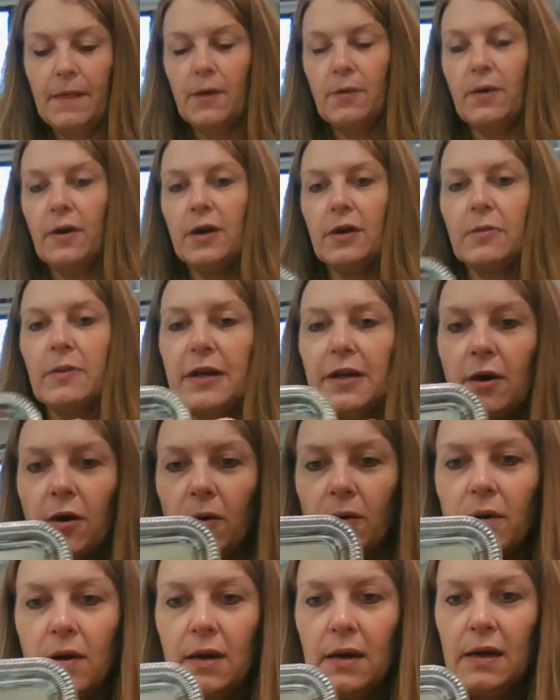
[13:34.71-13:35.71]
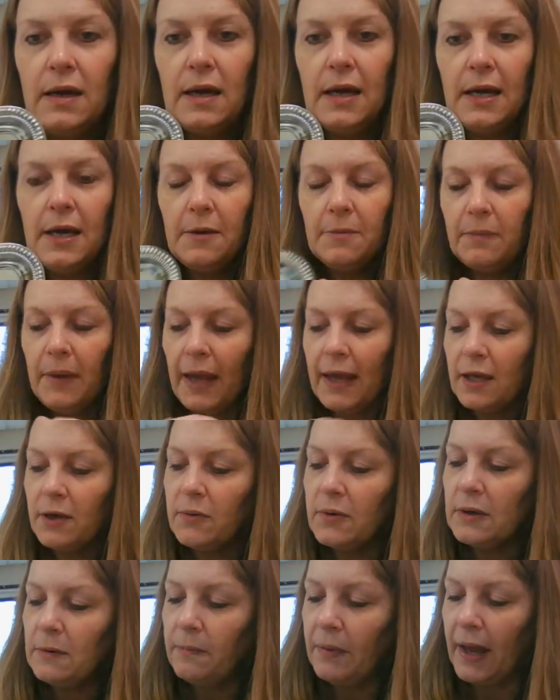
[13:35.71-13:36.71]
Well, here we go.
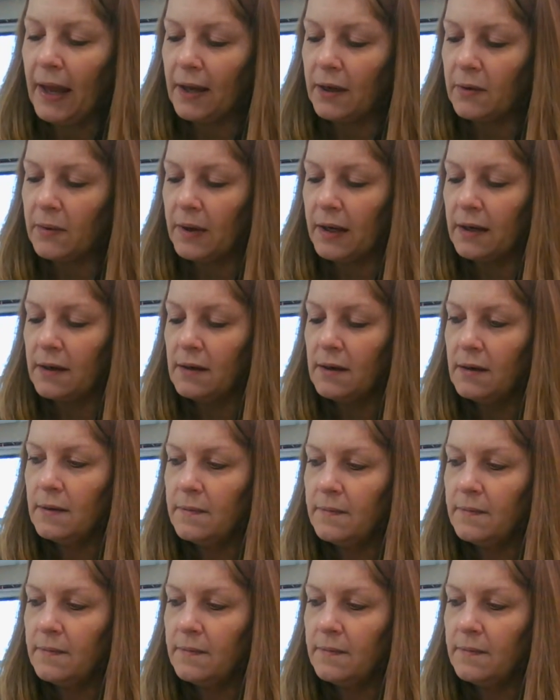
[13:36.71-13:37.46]
Penguin, penguin,